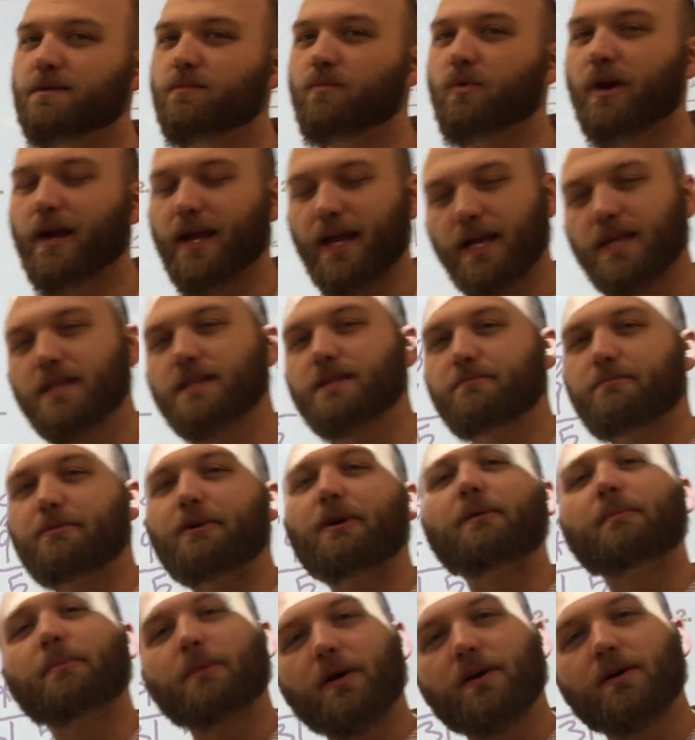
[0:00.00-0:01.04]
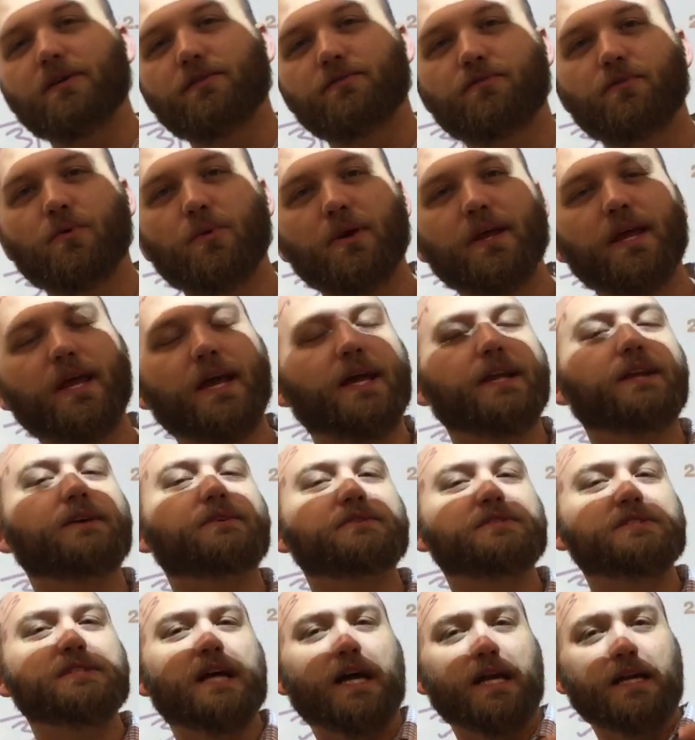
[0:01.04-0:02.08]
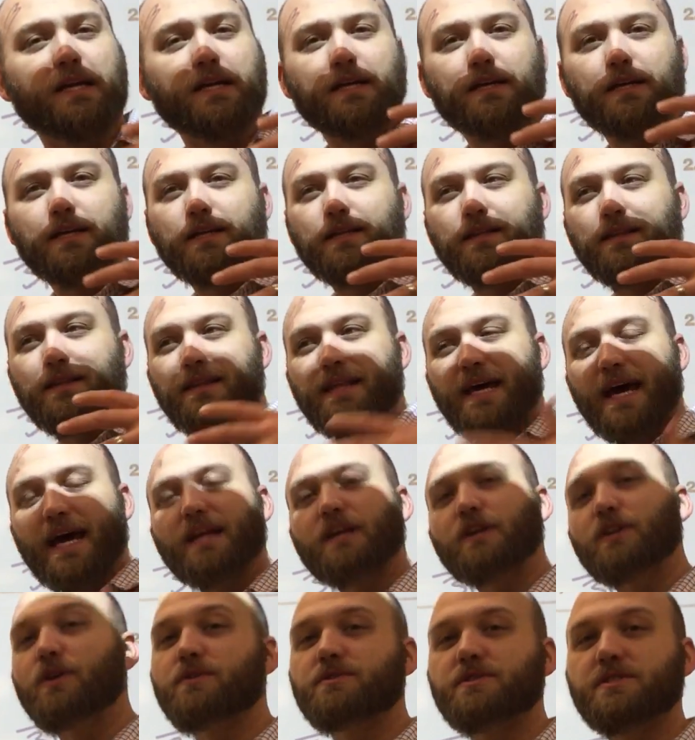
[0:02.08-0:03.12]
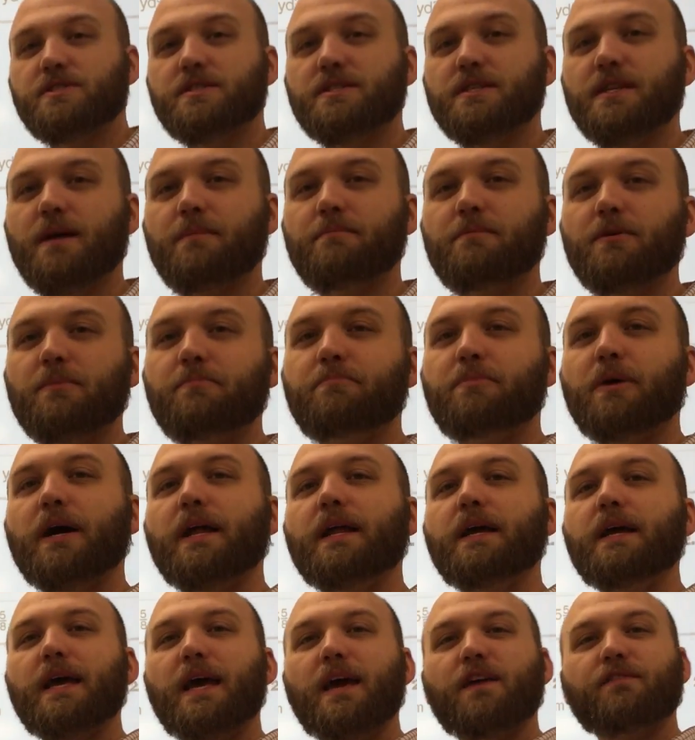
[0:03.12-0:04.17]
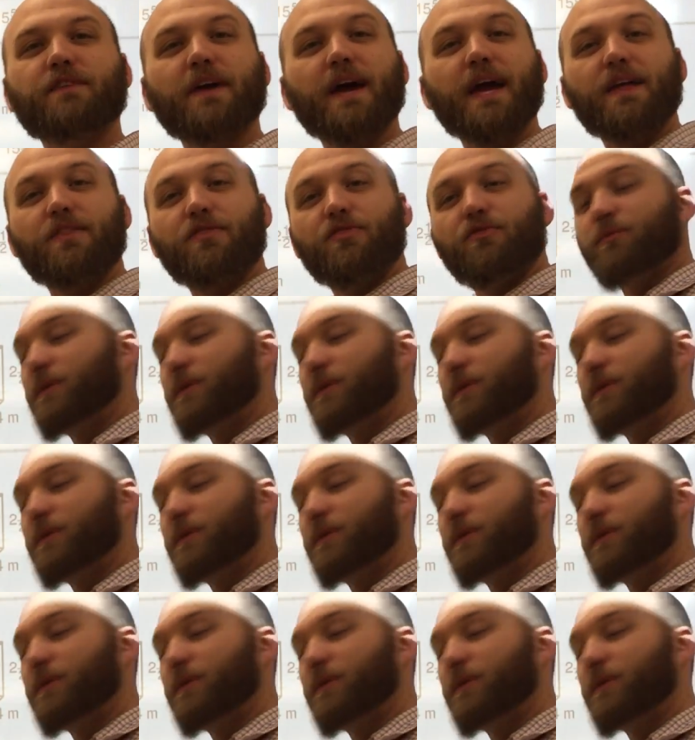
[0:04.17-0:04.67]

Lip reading: somewhere in the ballpark of 40. I know it's not that close as a number, but if I had